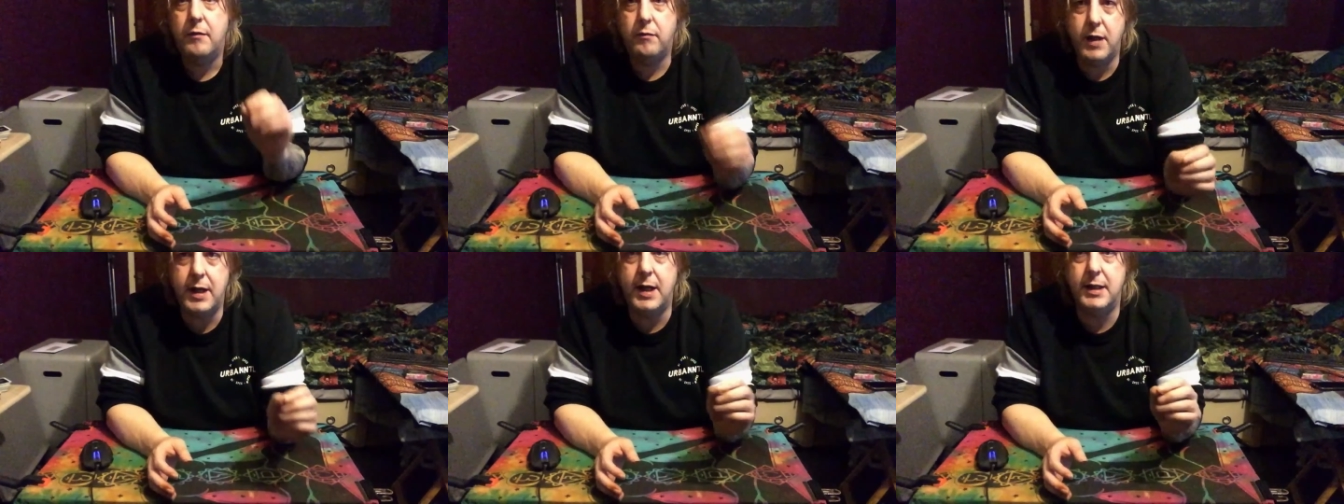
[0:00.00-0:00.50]

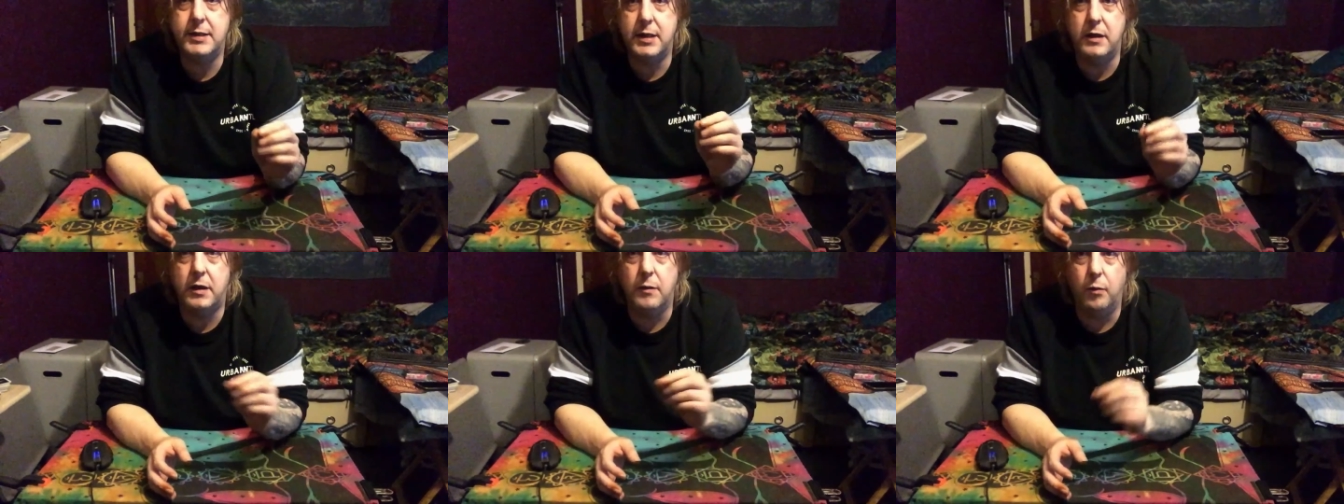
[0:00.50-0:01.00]
readings that
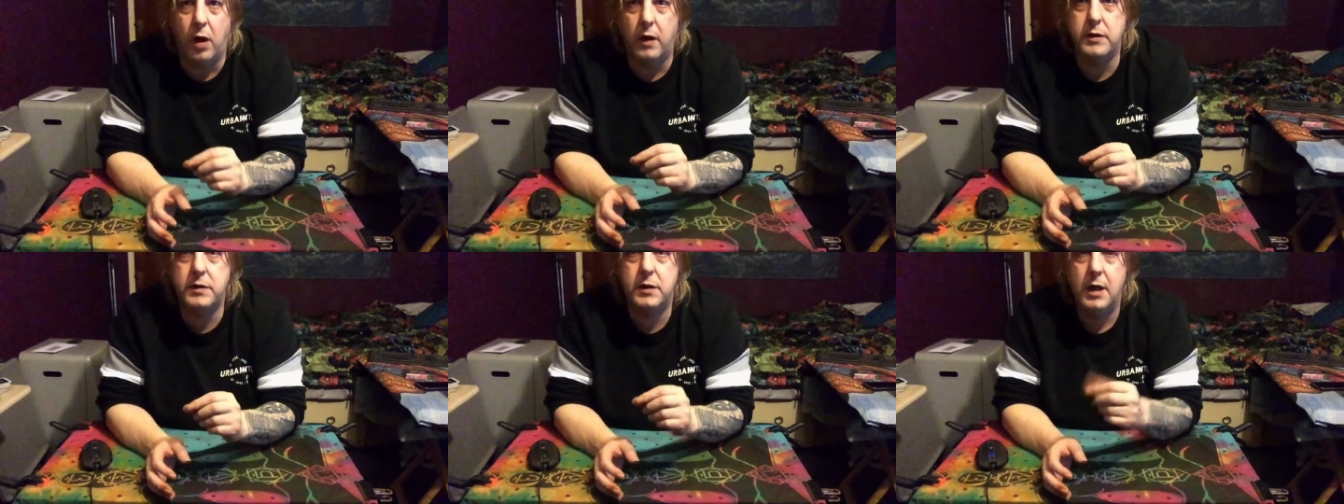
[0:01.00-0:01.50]
you can
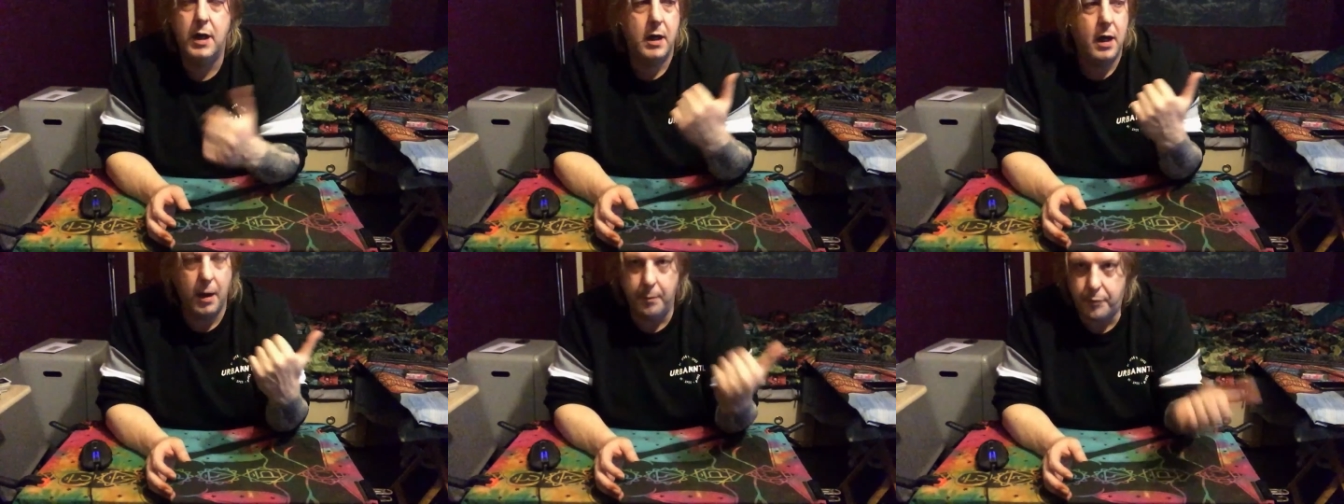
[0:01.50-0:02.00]
watch,
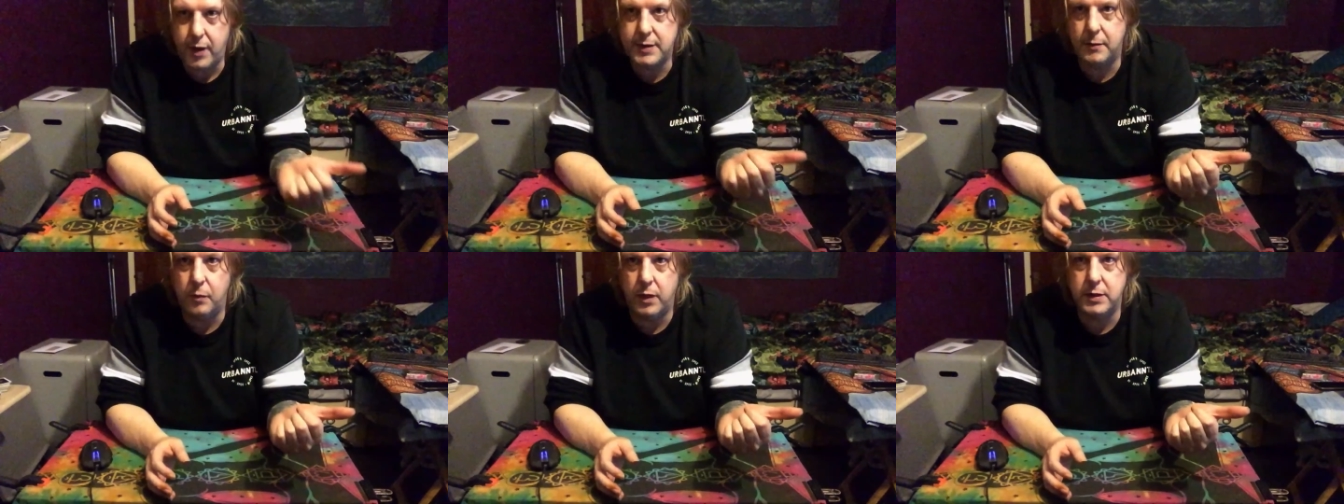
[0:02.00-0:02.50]
and
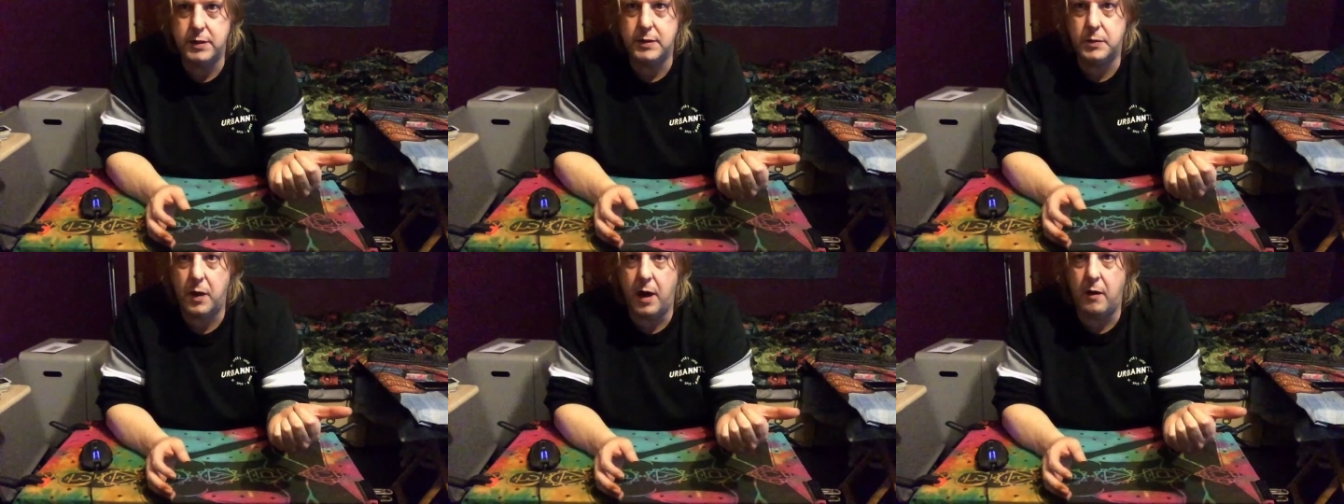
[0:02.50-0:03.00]
present ones
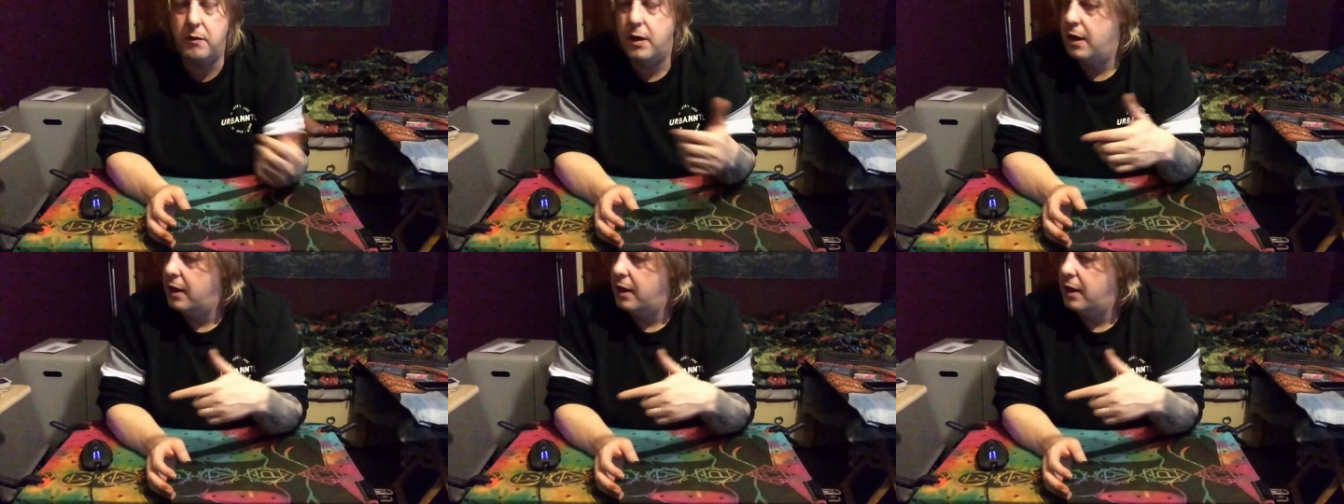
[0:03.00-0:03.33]
as well.